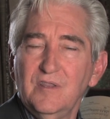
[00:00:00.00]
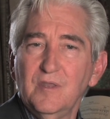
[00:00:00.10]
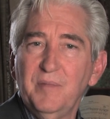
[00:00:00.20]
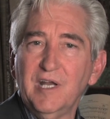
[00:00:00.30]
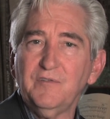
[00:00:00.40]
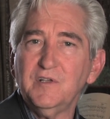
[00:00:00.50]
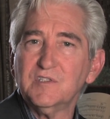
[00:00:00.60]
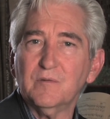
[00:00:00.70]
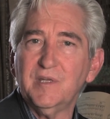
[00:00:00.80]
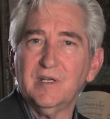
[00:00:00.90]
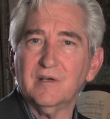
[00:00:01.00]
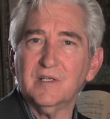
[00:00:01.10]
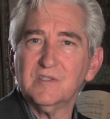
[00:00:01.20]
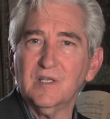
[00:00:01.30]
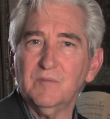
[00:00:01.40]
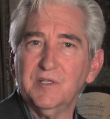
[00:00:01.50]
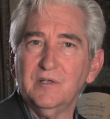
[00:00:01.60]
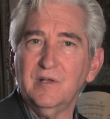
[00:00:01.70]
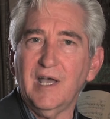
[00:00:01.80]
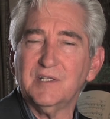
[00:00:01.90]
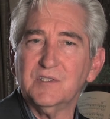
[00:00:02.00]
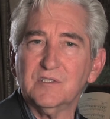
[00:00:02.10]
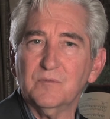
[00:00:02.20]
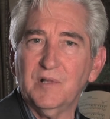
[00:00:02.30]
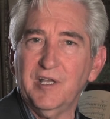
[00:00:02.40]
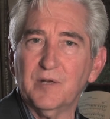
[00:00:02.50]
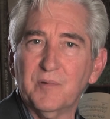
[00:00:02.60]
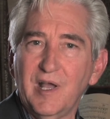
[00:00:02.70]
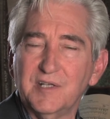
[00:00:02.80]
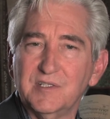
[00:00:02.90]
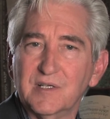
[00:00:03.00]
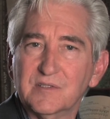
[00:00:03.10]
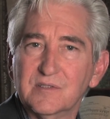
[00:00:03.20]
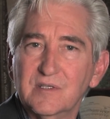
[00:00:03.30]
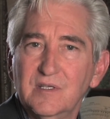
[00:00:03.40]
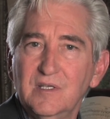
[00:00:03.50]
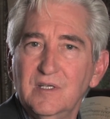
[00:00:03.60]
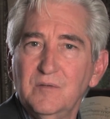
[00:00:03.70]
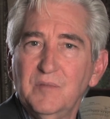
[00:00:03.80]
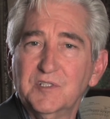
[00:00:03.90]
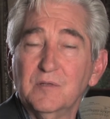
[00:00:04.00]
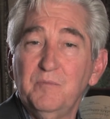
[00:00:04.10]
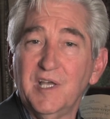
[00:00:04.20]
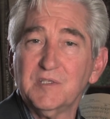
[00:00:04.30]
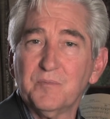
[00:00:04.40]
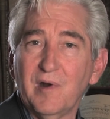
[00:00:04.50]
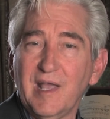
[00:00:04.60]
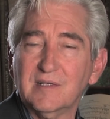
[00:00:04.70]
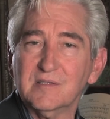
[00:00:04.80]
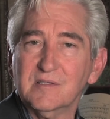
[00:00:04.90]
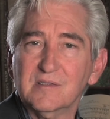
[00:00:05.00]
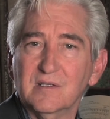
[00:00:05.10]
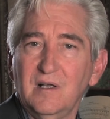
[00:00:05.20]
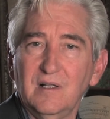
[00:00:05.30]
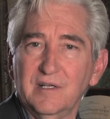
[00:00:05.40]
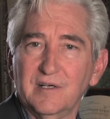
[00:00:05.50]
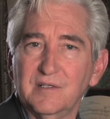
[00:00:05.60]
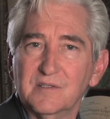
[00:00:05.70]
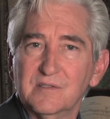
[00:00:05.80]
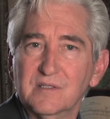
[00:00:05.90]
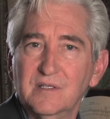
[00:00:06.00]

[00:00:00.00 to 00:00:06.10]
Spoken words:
The benefits from an area assembly do not just apply to projects, but to best practices in all areas.